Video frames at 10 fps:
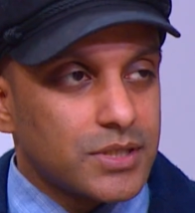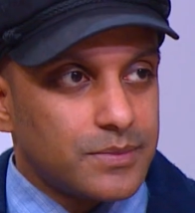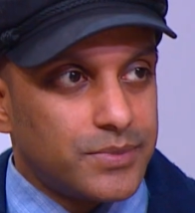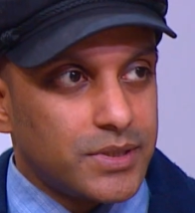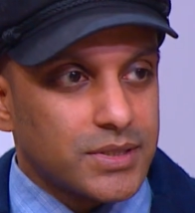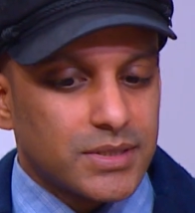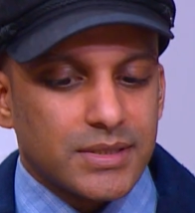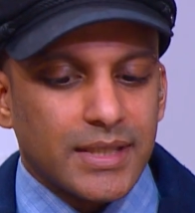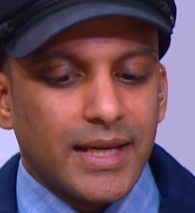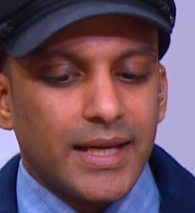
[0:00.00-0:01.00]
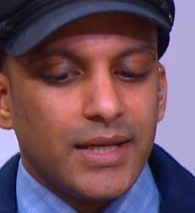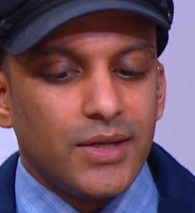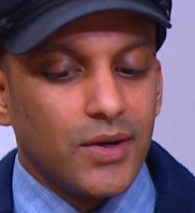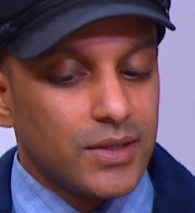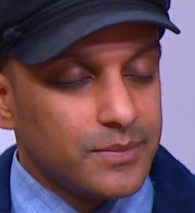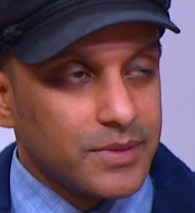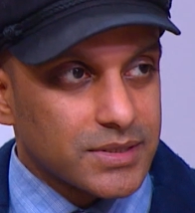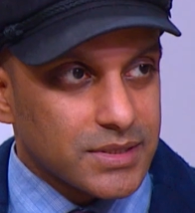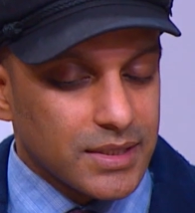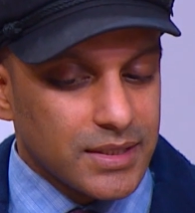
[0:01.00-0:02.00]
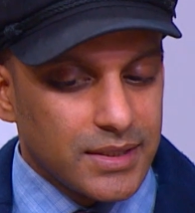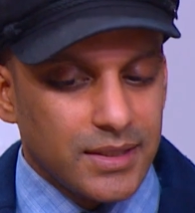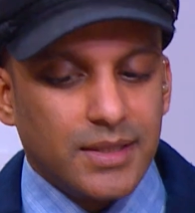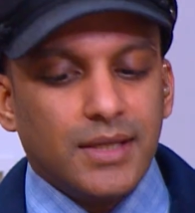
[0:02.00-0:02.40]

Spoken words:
books anonymously